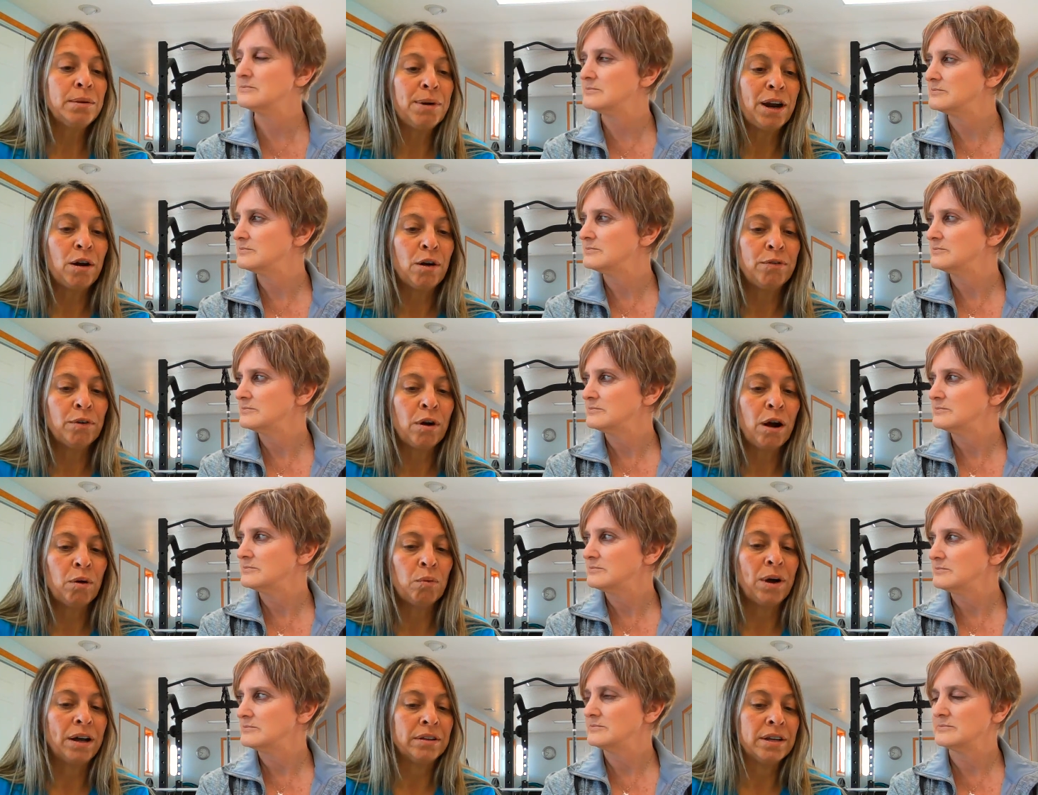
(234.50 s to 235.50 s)
Speaker 1: about overall
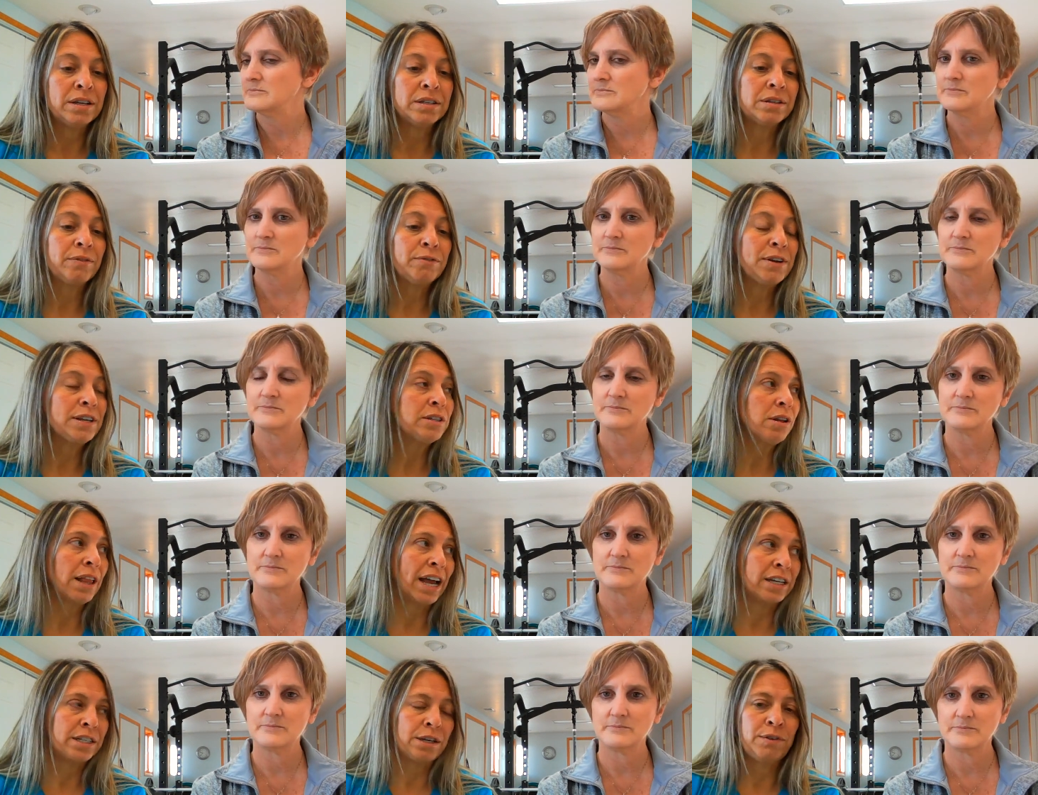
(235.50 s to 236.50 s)
wellness, physical
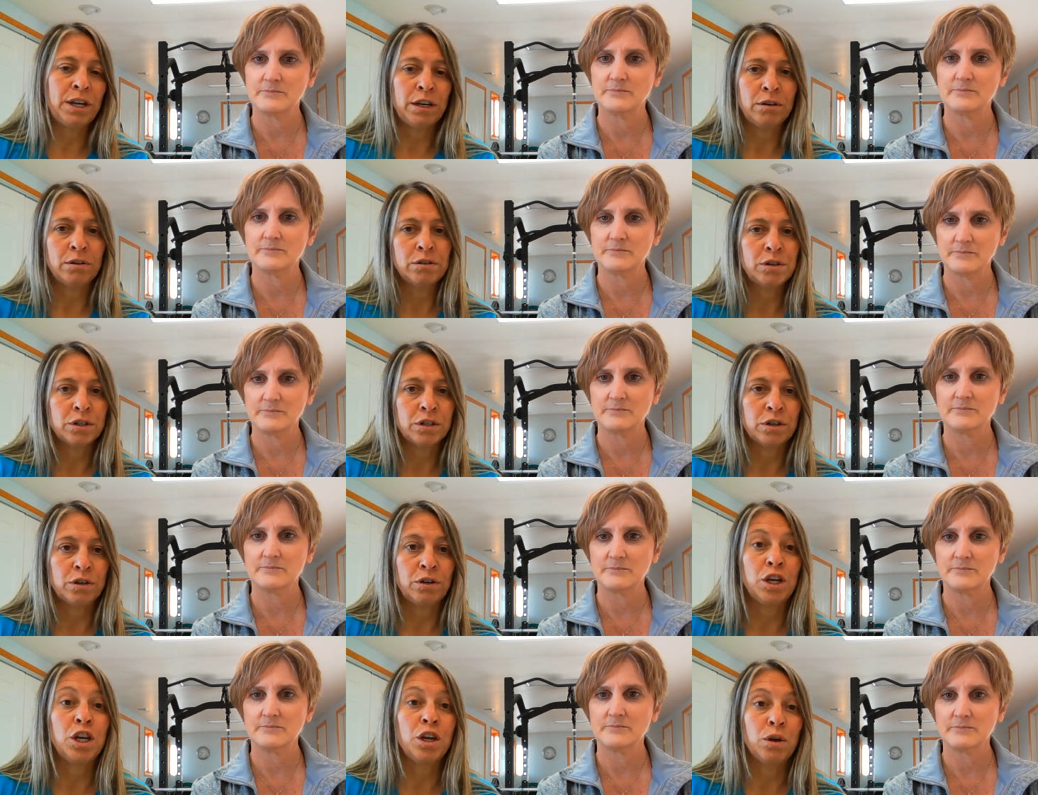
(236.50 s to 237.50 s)
activity and nutrition are
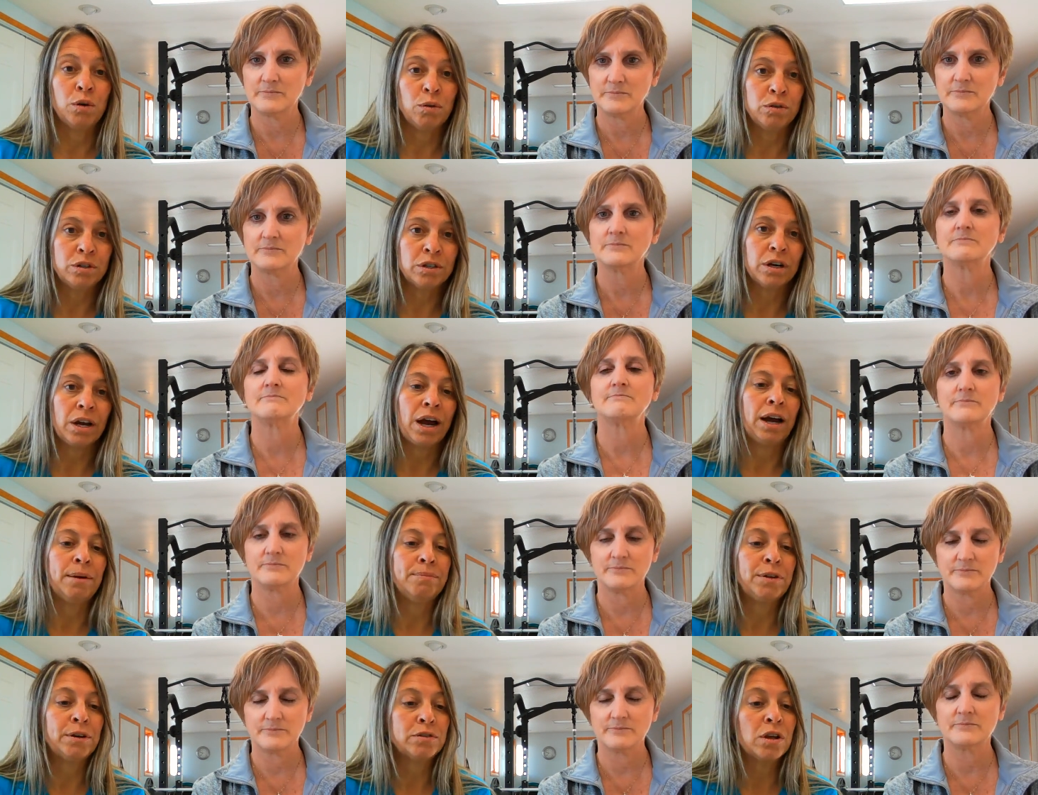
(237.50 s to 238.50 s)
huge. Um, mm-hmm. Um,
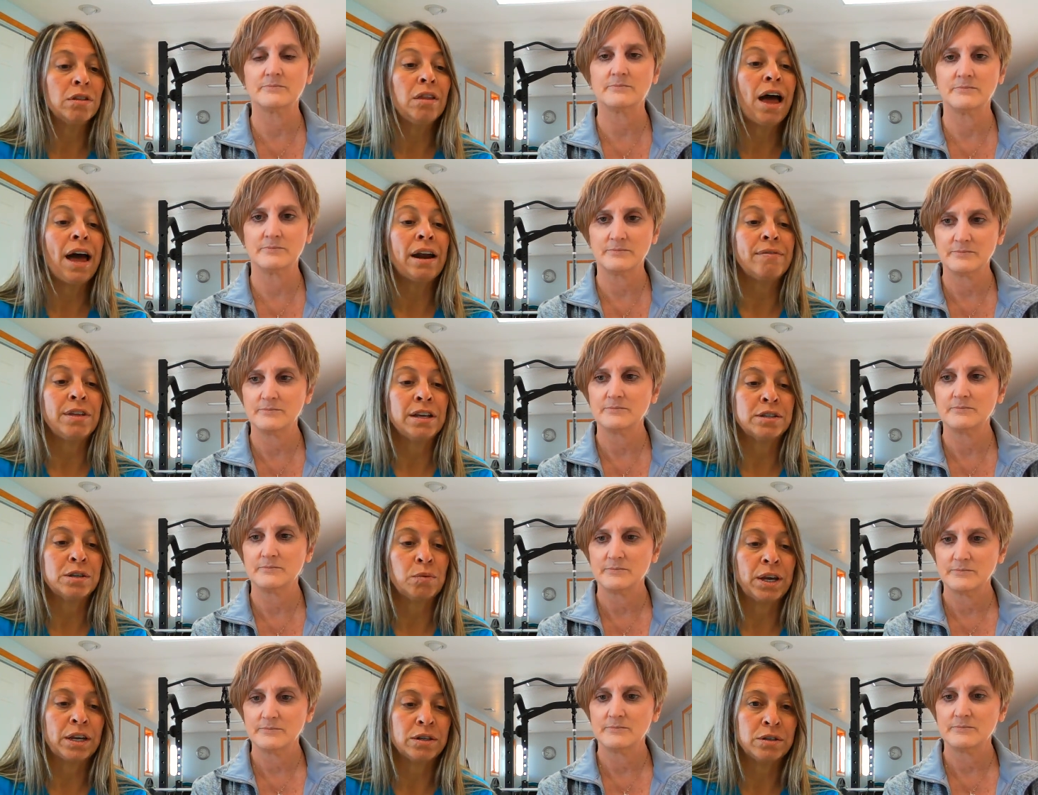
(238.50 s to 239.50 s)
there's a lot of things that we
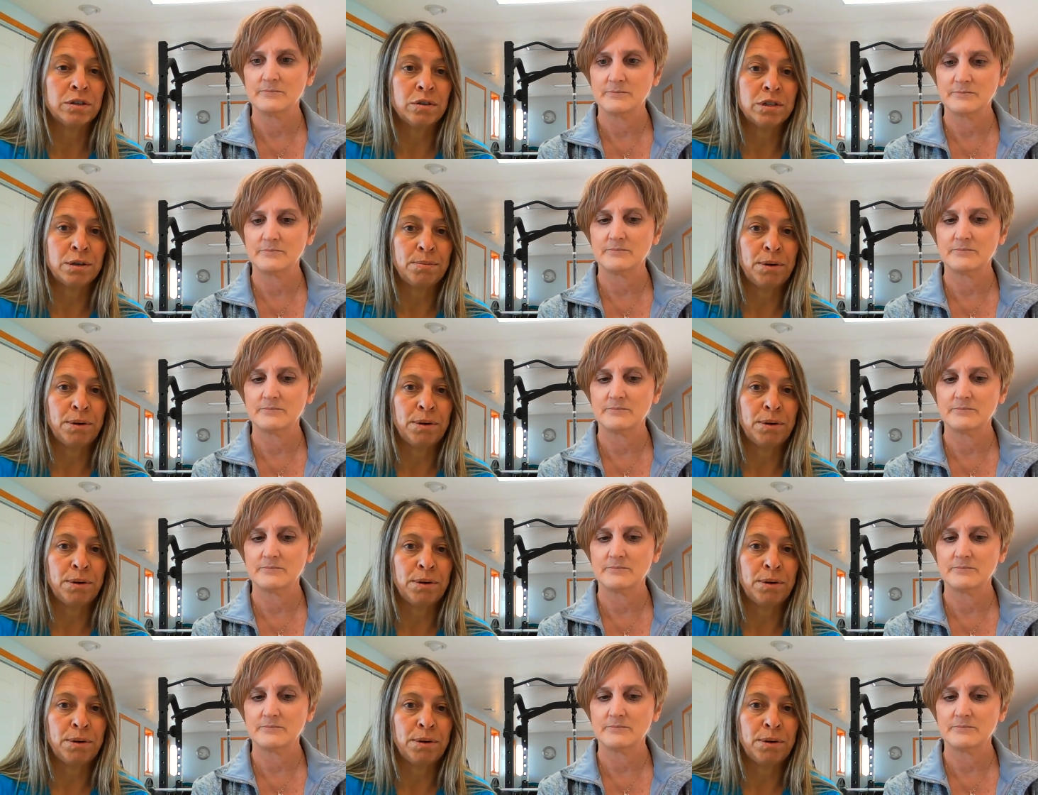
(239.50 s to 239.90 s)
can do to